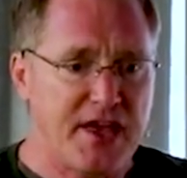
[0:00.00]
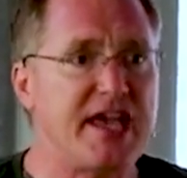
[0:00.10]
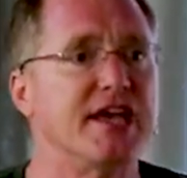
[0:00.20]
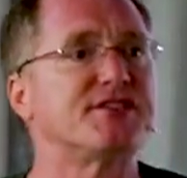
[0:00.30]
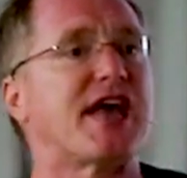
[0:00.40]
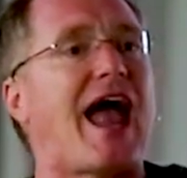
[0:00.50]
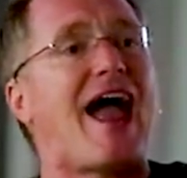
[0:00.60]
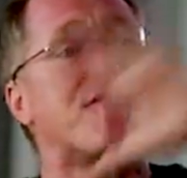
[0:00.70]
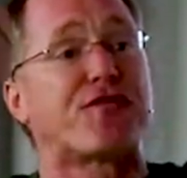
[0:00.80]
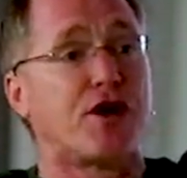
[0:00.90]
He is
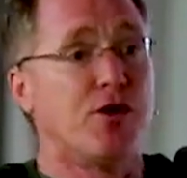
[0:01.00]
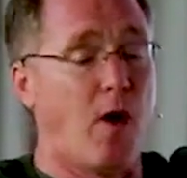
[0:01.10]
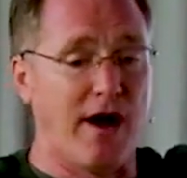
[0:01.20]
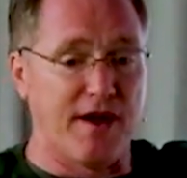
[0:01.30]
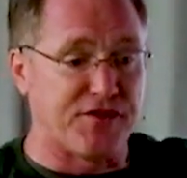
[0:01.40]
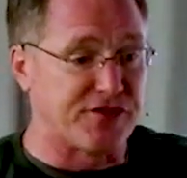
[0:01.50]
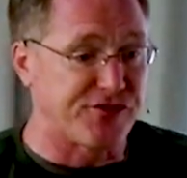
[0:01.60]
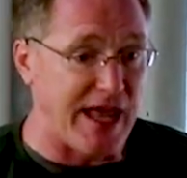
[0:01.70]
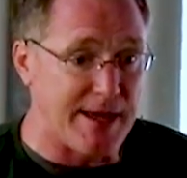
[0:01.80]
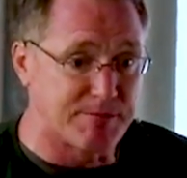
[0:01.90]
everywhere at the
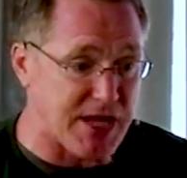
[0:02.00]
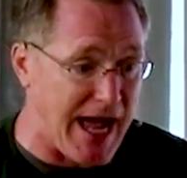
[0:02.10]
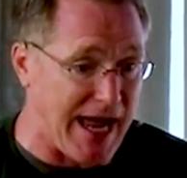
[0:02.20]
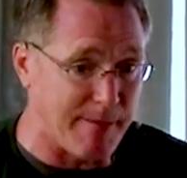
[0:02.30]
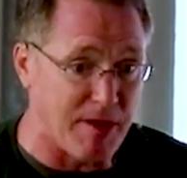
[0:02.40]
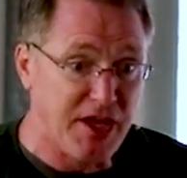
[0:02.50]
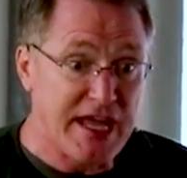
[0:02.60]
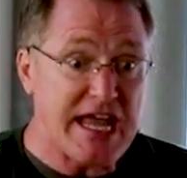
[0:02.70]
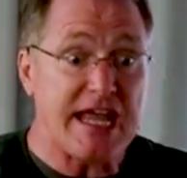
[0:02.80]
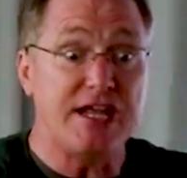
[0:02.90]
same time.
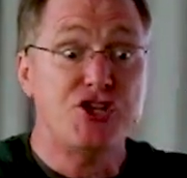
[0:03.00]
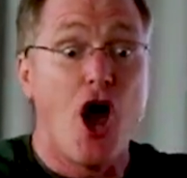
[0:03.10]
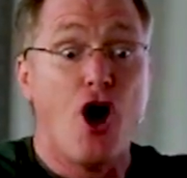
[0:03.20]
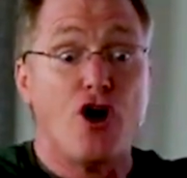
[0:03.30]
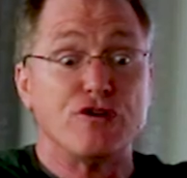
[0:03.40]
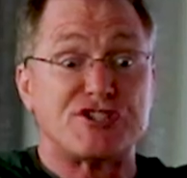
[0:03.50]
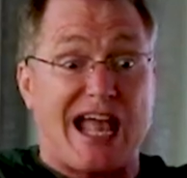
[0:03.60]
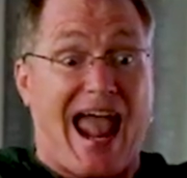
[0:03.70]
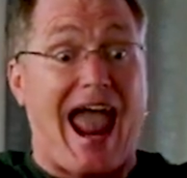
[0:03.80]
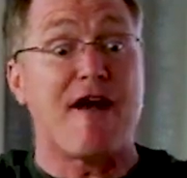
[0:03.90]
He knows
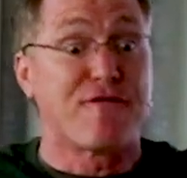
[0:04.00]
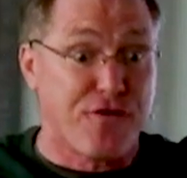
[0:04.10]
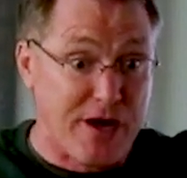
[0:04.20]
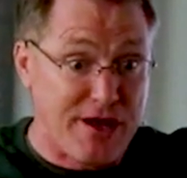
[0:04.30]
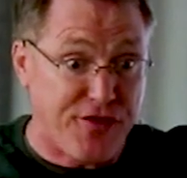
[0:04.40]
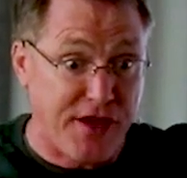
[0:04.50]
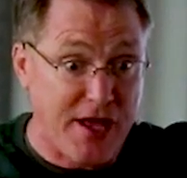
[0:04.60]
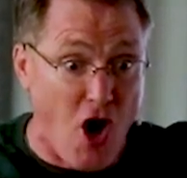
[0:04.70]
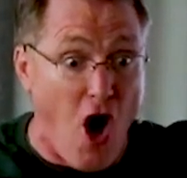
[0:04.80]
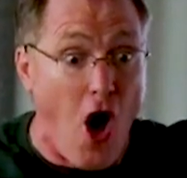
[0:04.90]

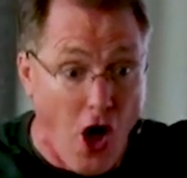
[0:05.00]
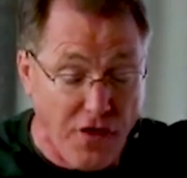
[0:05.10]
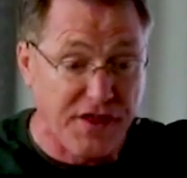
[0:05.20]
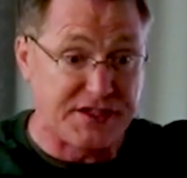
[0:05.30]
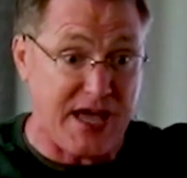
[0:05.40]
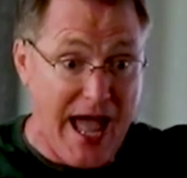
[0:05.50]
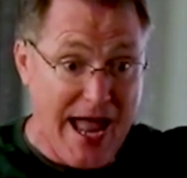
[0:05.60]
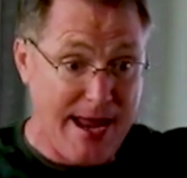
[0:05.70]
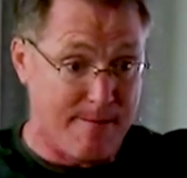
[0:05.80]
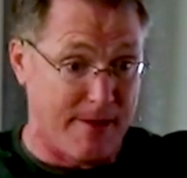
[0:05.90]
everything all the
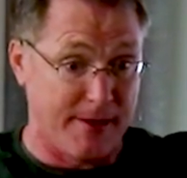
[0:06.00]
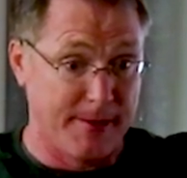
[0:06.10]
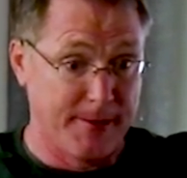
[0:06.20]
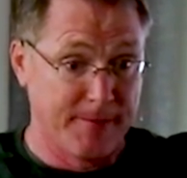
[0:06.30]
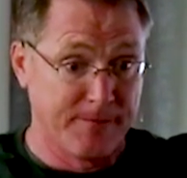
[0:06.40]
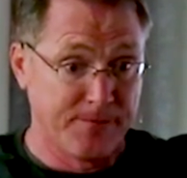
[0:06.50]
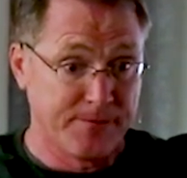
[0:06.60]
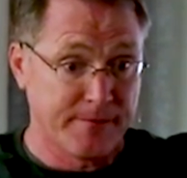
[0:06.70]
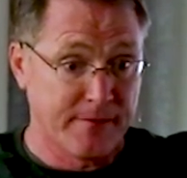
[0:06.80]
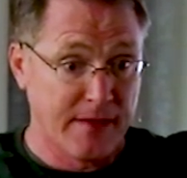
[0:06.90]
time.
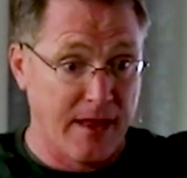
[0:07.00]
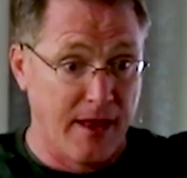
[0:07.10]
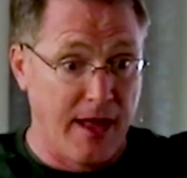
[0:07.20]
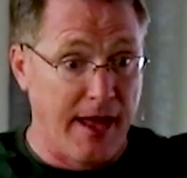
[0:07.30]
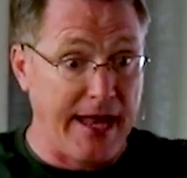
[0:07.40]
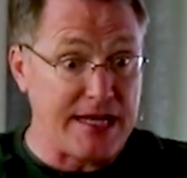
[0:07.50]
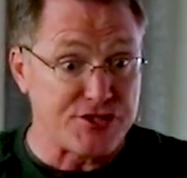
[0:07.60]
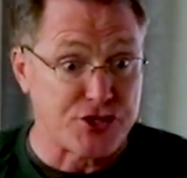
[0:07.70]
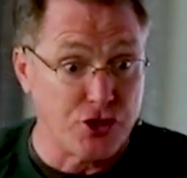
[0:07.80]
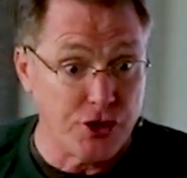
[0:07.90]
And
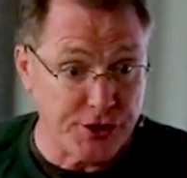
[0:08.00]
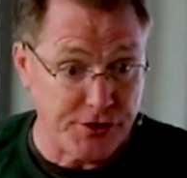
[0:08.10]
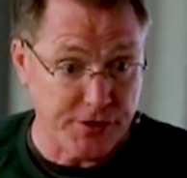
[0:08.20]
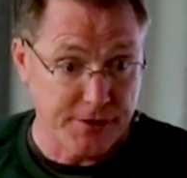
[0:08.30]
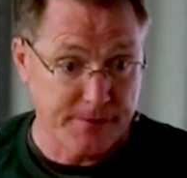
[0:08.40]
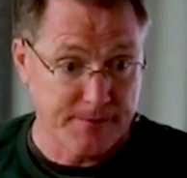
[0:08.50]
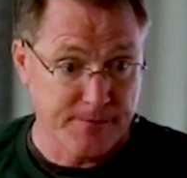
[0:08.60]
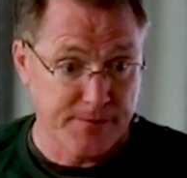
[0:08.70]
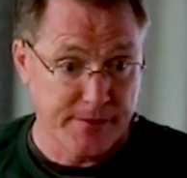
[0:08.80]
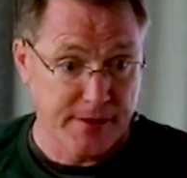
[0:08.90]
He's good.
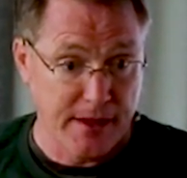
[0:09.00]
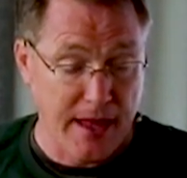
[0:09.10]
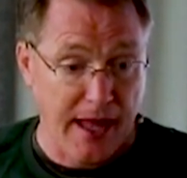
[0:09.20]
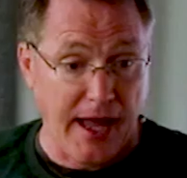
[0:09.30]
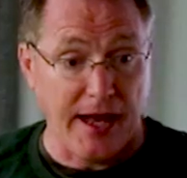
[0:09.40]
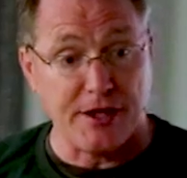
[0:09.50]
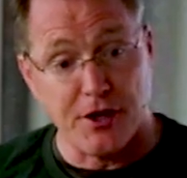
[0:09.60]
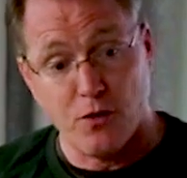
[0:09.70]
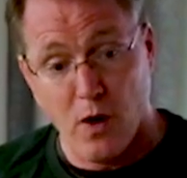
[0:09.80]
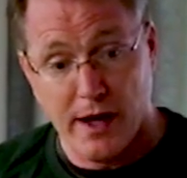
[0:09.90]
And you
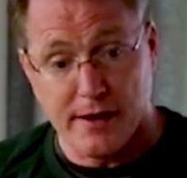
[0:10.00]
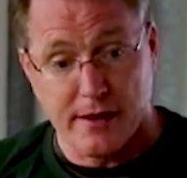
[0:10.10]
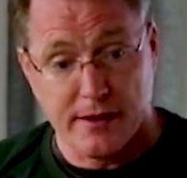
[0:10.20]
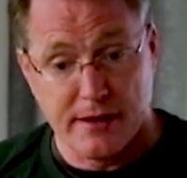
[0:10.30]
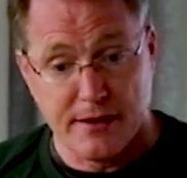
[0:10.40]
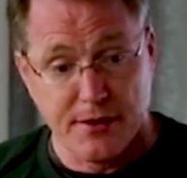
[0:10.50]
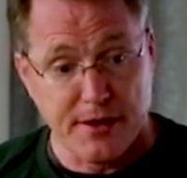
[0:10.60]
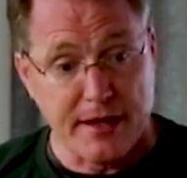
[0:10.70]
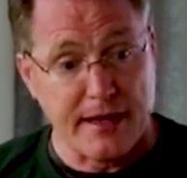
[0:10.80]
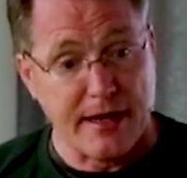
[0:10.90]
know what?
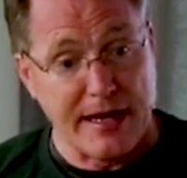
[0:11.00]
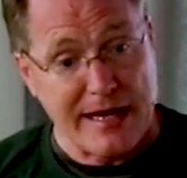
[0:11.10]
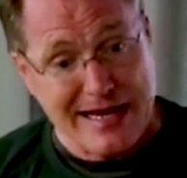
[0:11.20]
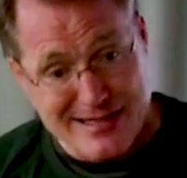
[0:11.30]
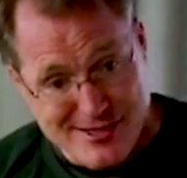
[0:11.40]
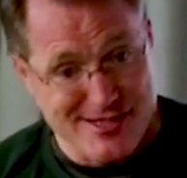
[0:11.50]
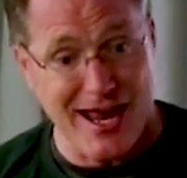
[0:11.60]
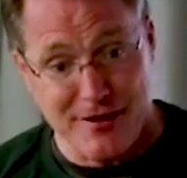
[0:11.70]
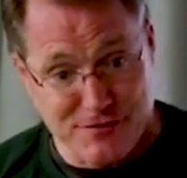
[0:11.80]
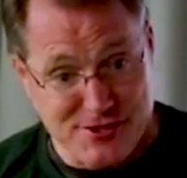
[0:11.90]
He
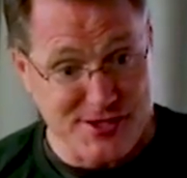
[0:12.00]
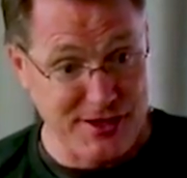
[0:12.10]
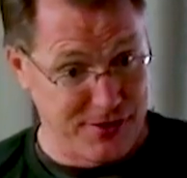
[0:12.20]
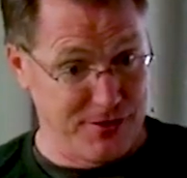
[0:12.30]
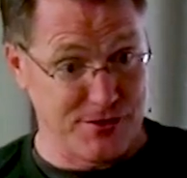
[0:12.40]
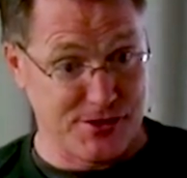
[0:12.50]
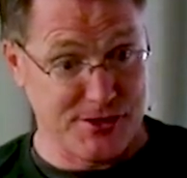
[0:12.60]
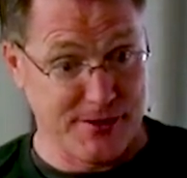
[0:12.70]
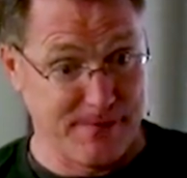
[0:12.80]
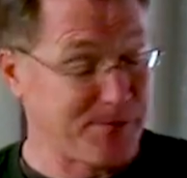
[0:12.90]
saves sinners.